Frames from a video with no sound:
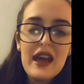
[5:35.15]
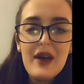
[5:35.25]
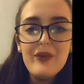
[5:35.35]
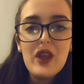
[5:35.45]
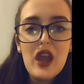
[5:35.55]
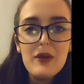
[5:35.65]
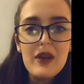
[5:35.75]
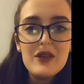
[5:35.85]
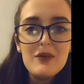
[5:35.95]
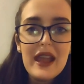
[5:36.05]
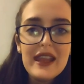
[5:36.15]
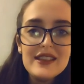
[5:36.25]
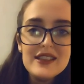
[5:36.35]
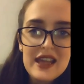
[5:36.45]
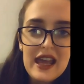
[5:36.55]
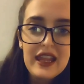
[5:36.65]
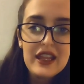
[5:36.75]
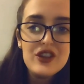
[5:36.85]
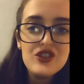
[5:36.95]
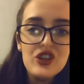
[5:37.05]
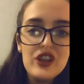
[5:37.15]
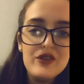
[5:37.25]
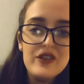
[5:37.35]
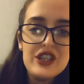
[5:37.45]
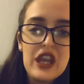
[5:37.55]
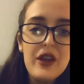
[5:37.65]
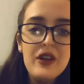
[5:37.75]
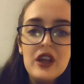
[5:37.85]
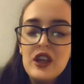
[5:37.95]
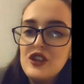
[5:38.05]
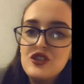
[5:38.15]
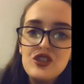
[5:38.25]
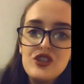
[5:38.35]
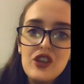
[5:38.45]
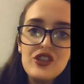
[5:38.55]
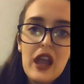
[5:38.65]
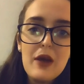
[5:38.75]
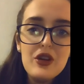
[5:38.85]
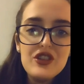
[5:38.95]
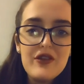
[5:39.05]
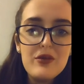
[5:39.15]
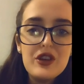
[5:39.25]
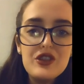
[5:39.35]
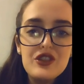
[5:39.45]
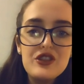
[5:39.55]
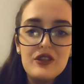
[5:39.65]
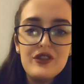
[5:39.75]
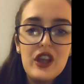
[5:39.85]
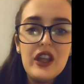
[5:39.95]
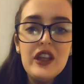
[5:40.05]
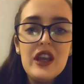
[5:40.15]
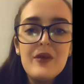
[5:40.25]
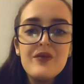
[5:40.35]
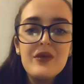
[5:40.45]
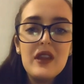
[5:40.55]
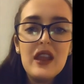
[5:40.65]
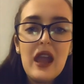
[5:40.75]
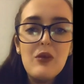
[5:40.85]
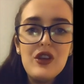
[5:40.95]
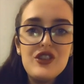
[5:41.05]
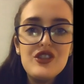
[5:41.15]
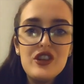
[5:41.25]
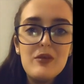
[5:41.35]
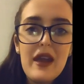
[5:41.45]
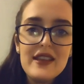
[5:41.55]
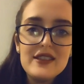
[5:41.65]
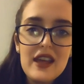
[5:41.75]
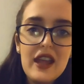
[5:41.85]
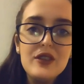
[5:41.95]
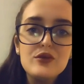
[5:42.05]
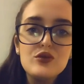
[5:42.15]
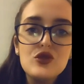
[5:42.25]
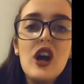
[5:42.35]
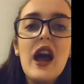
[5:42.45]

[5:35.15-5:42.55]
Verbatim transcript: I hope you have an amazing day and enjoy this video. Just shows you how much everybody does love you and wishes you the best day. Mwah.